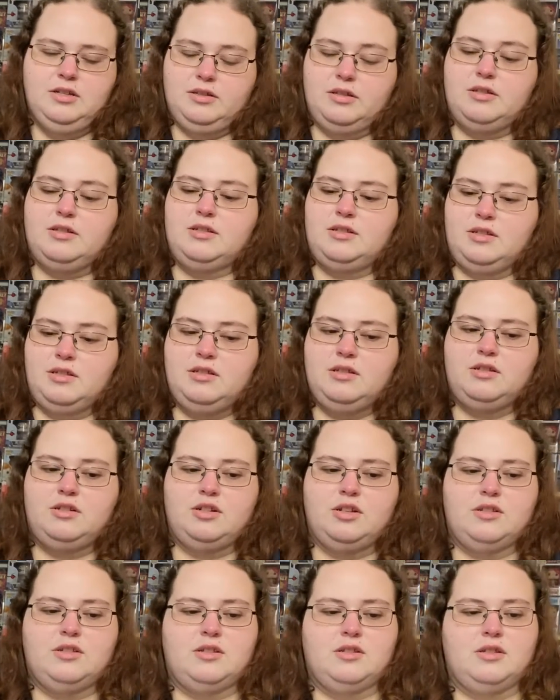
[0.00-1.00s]
so this is the
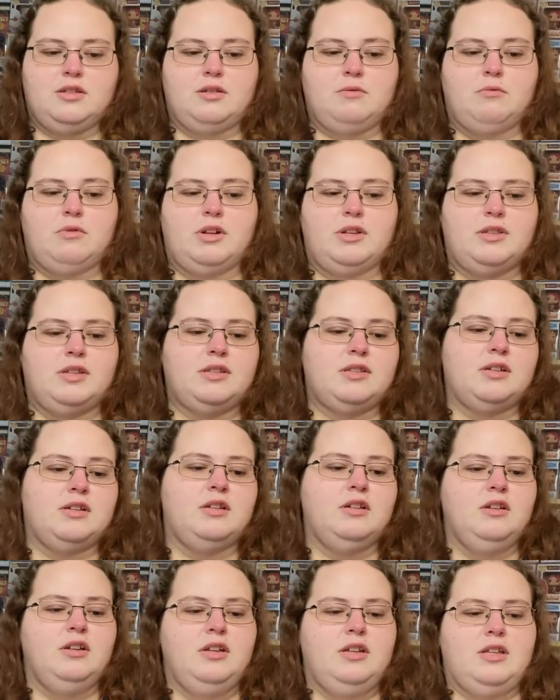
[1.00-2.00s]
Justice League one I think
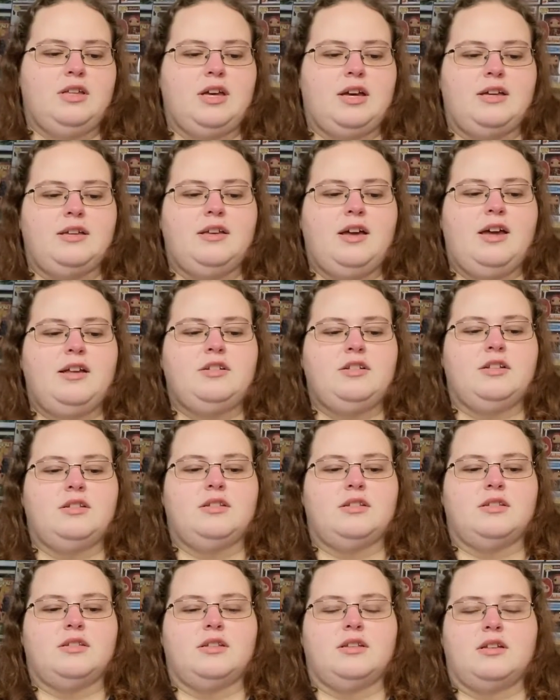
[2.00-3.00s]
that yeah it had
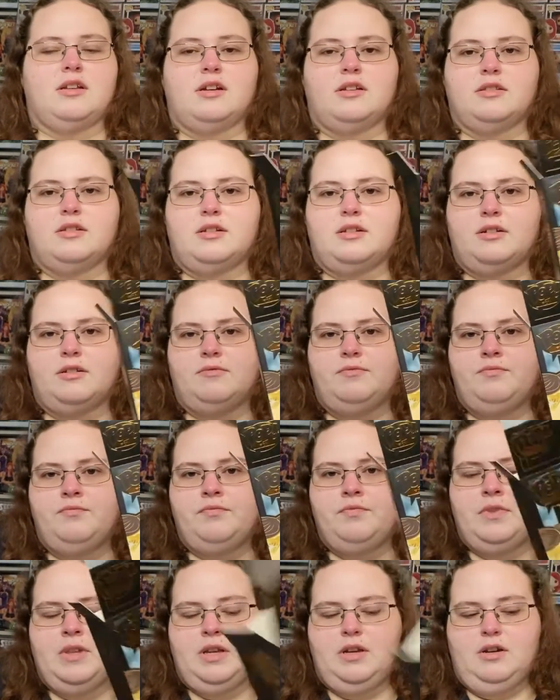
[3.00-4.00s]
Justice League on the
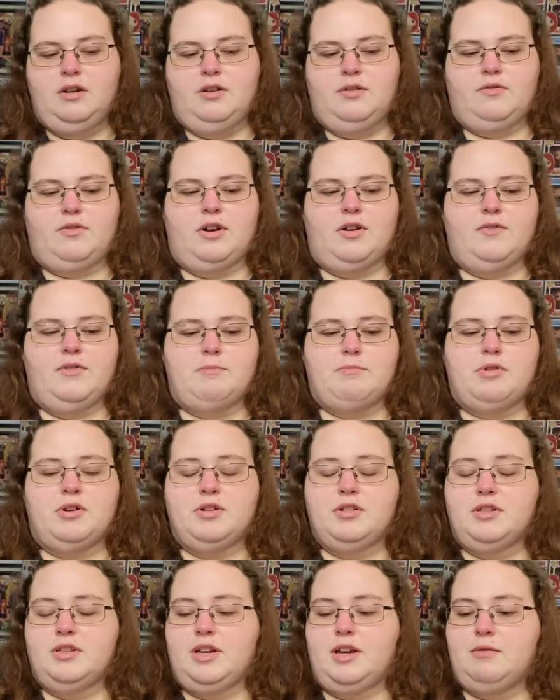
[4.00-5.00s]
front of it
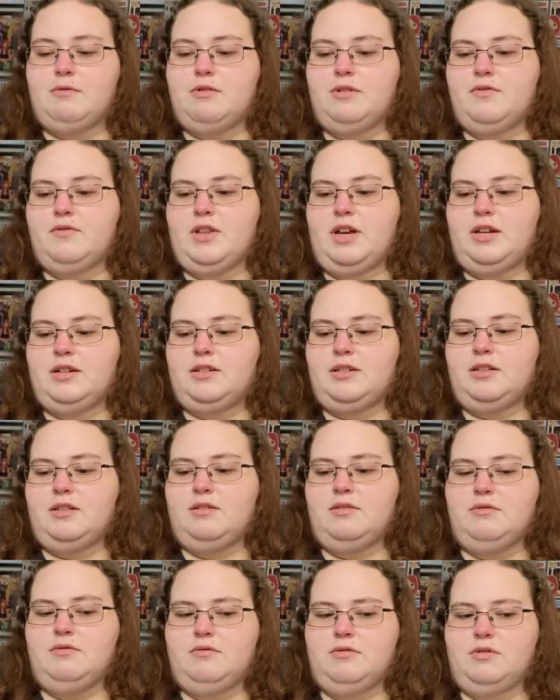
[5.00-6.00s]
personally I would have liked to
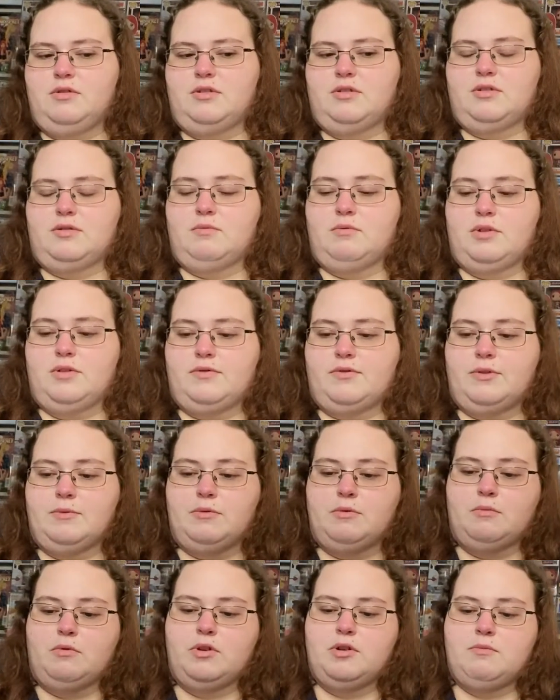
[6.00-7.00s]
use just one from
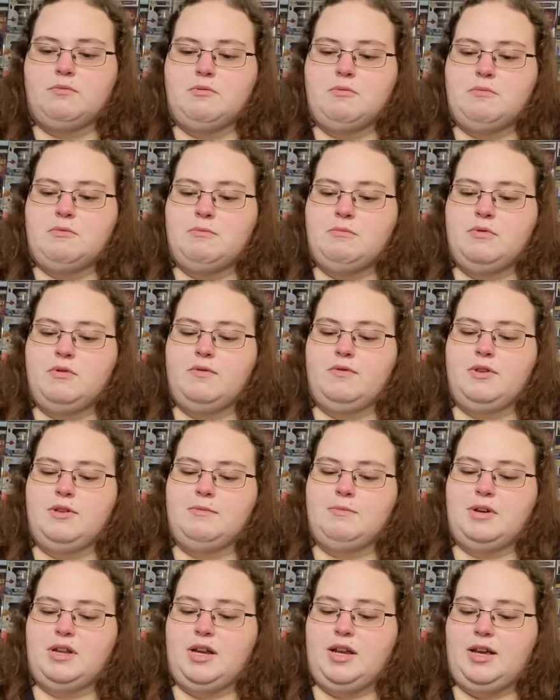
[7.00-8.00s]
the Wonder Woman movie
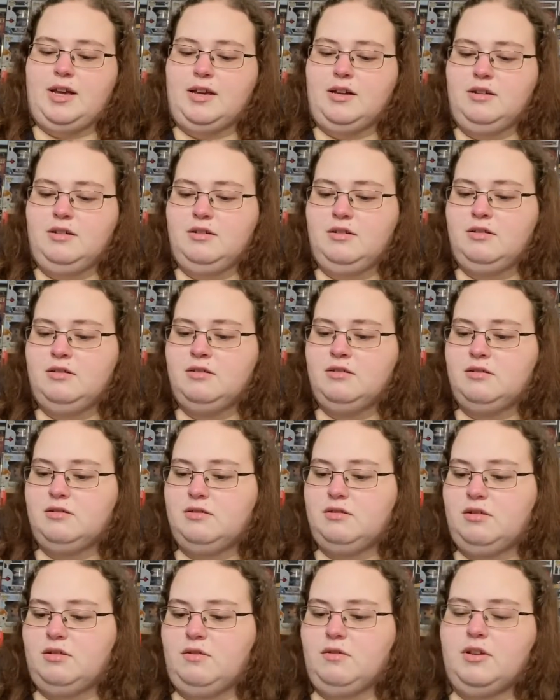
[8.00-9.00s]
but hey
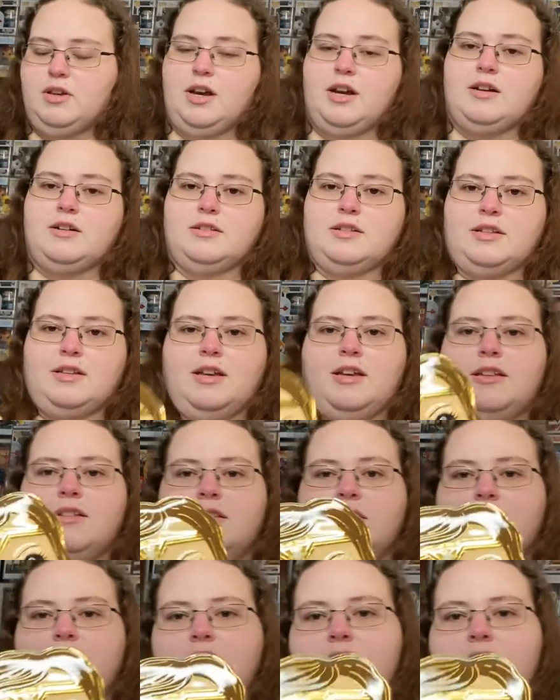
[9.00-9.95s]
who cares, I guess.